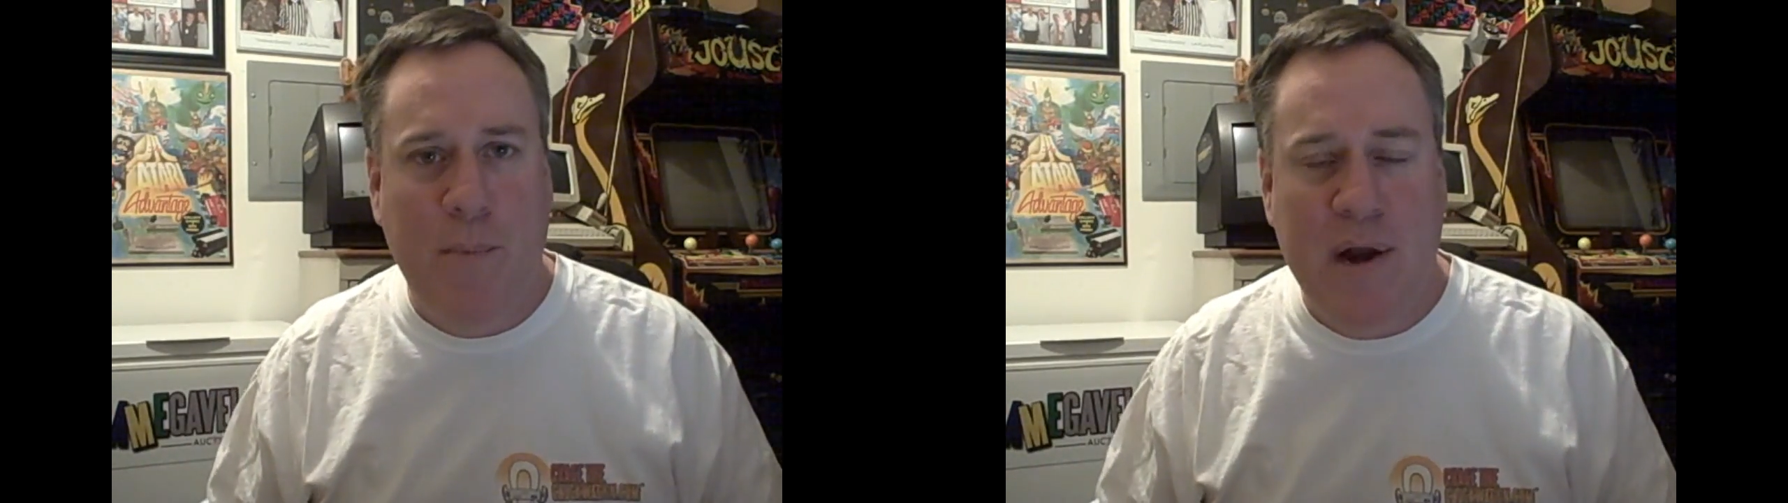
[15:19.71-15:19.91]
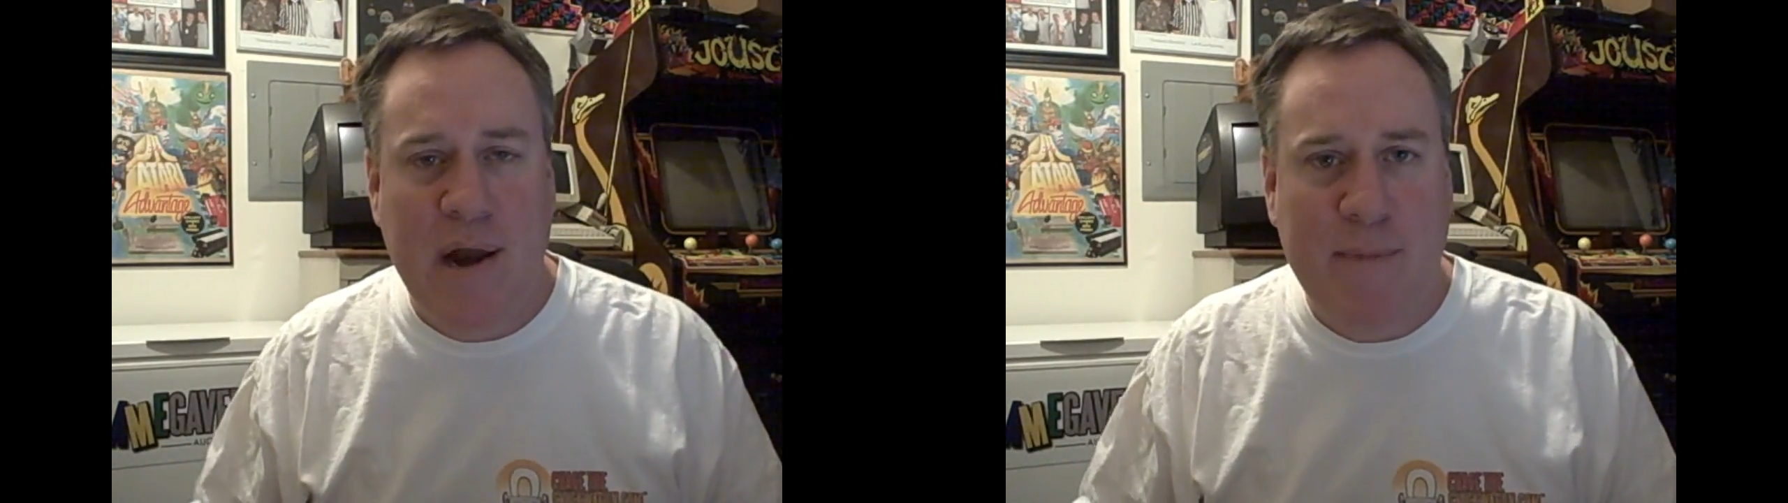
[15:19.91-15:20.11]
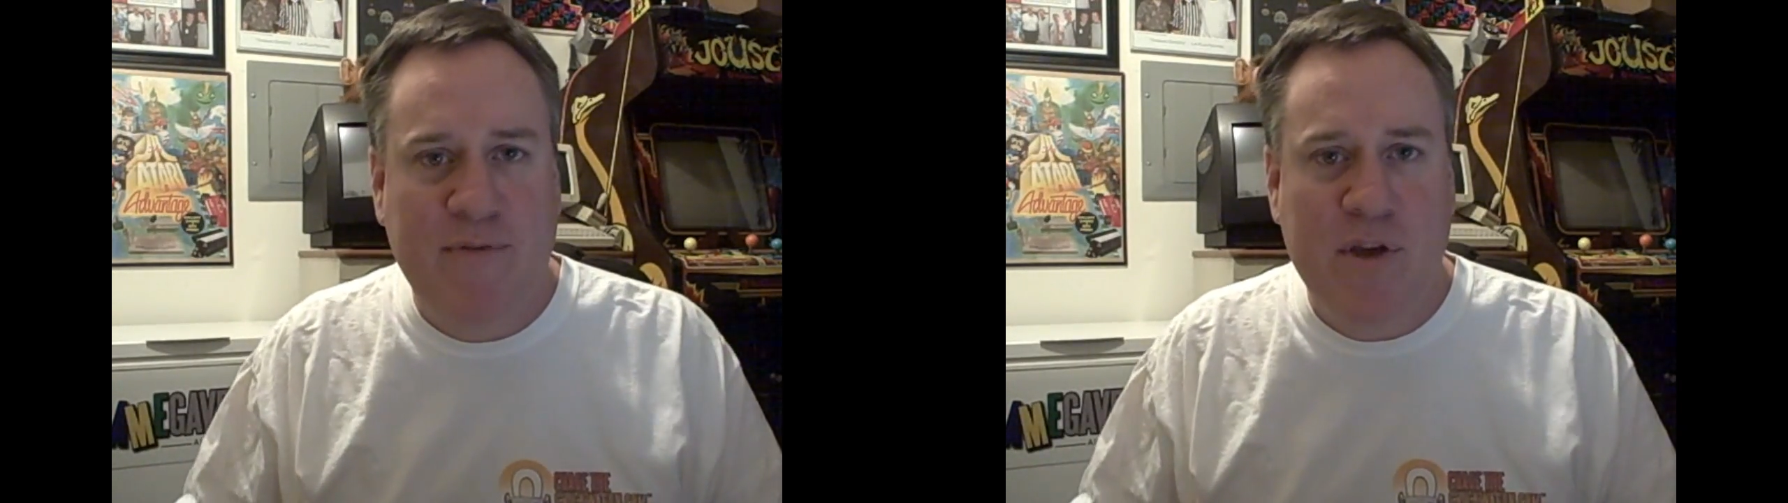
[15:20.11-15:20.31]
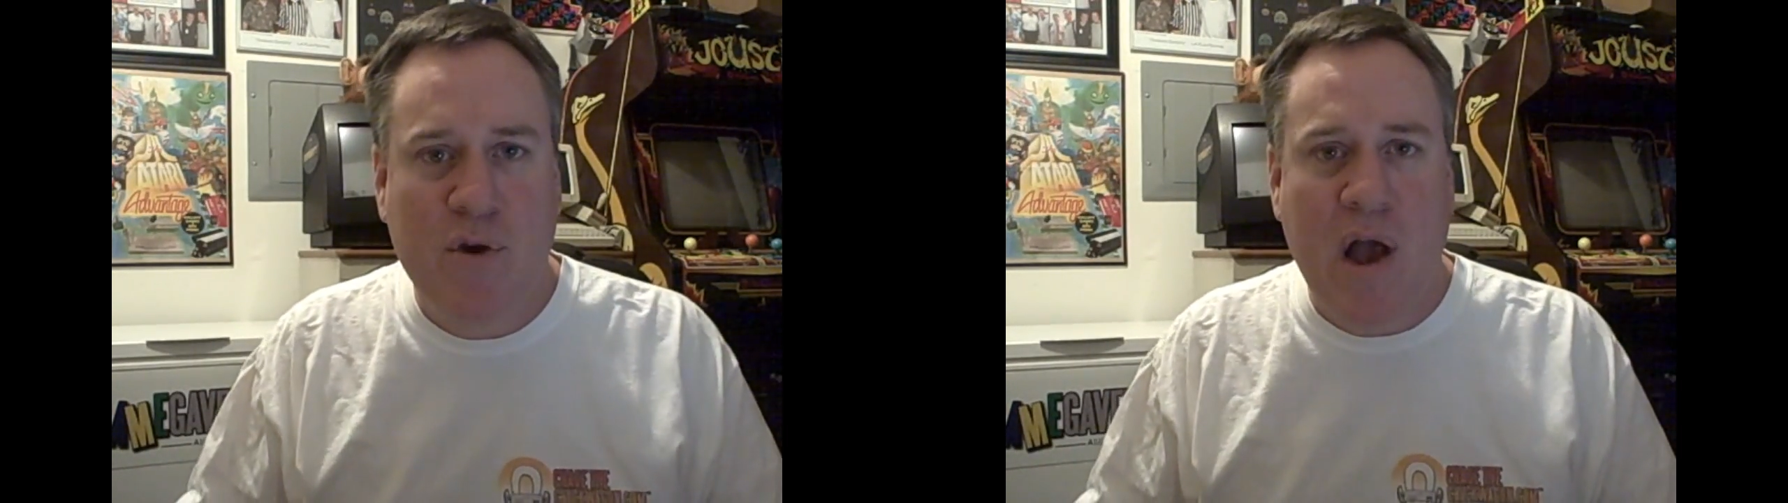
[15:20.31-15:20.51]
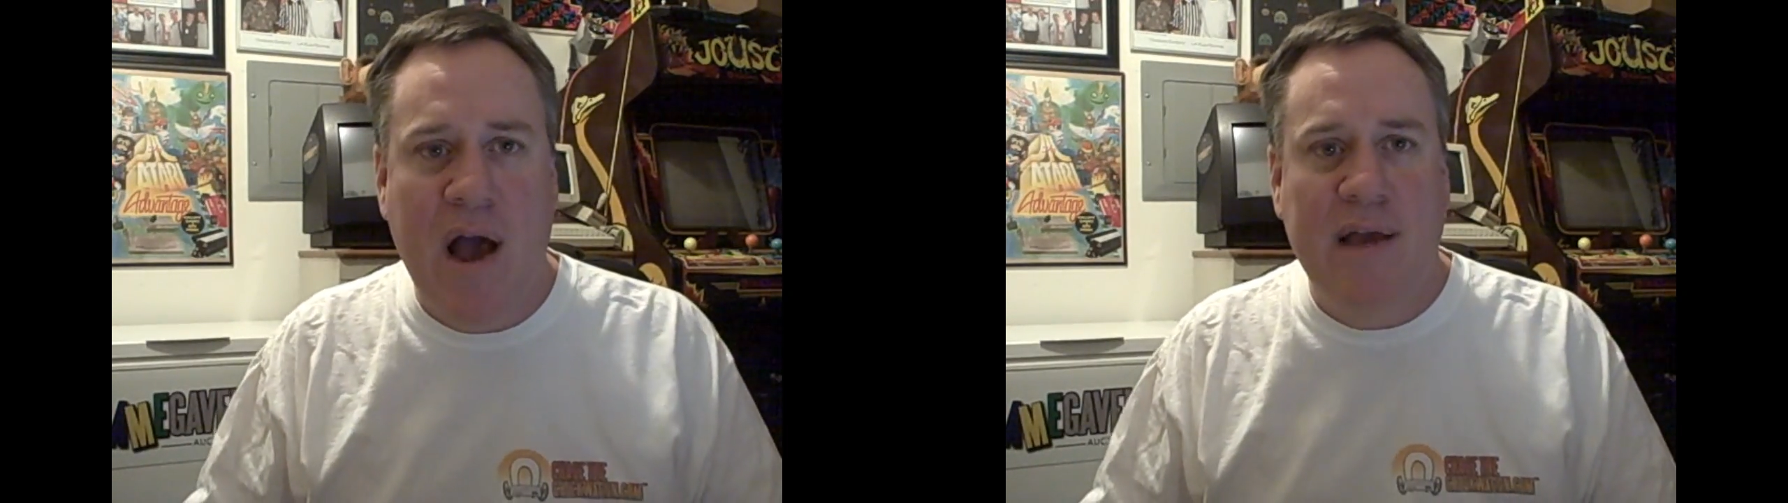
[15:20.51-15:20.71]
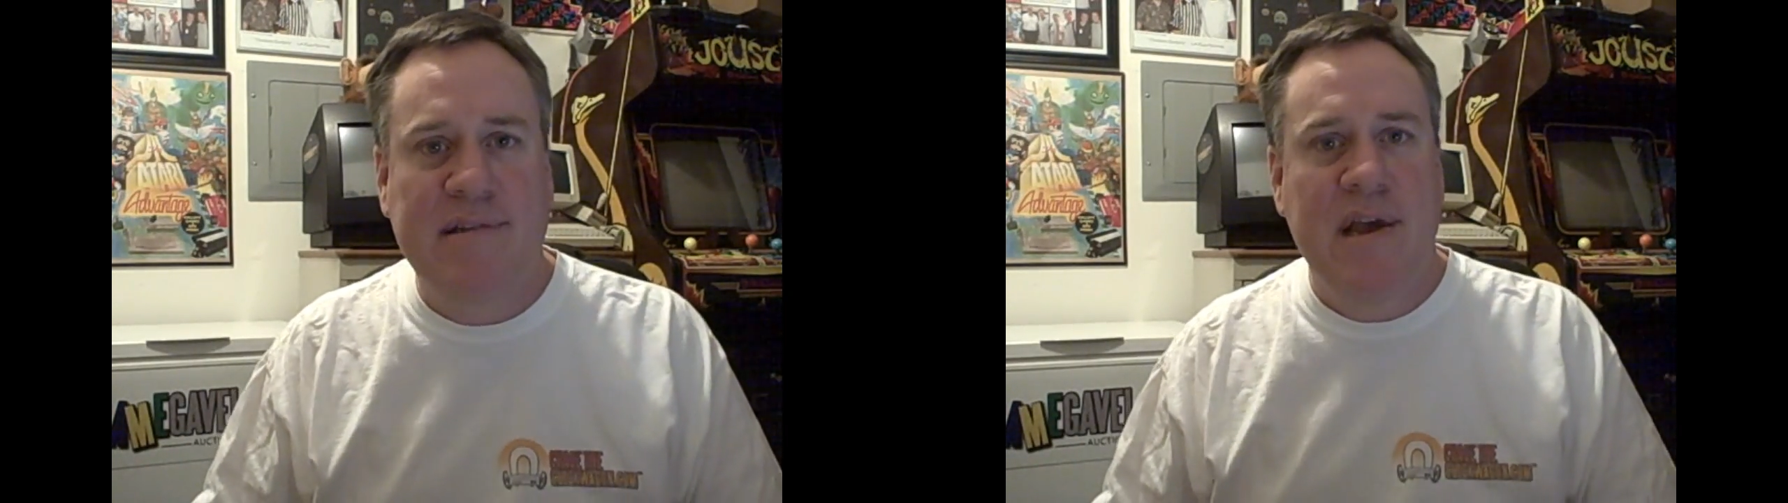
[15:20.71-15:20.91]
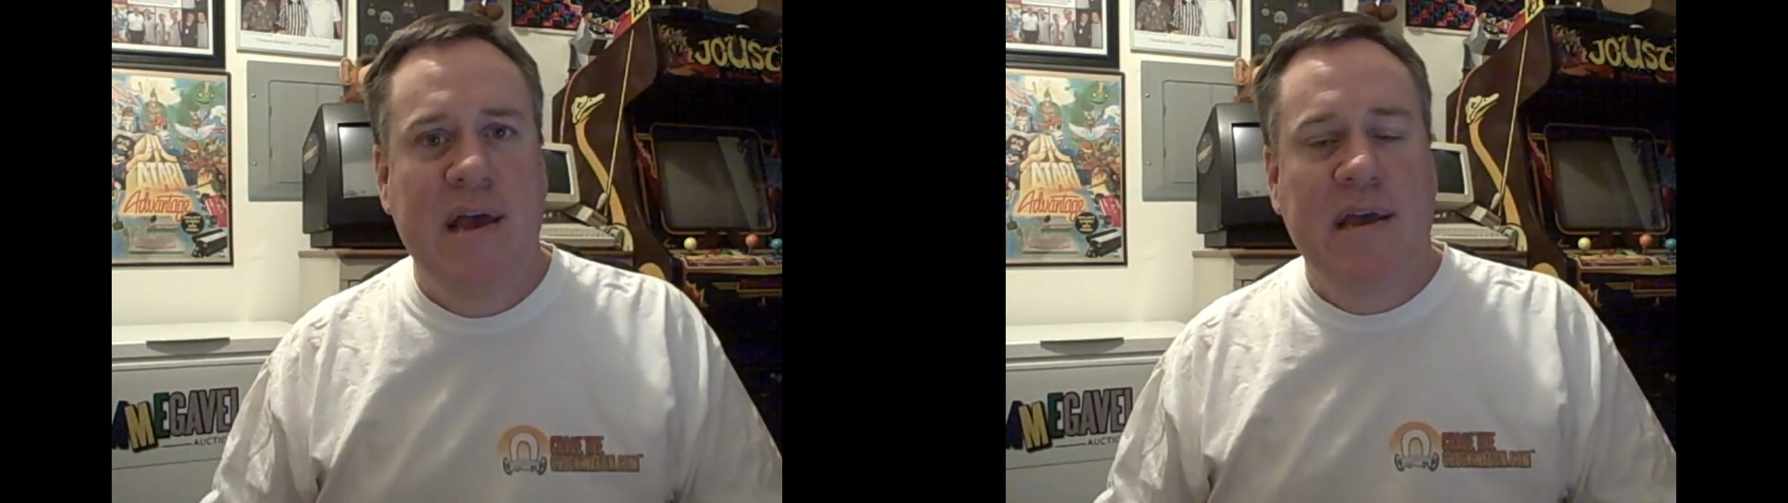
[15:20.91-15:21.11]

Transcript: opening up for you guys.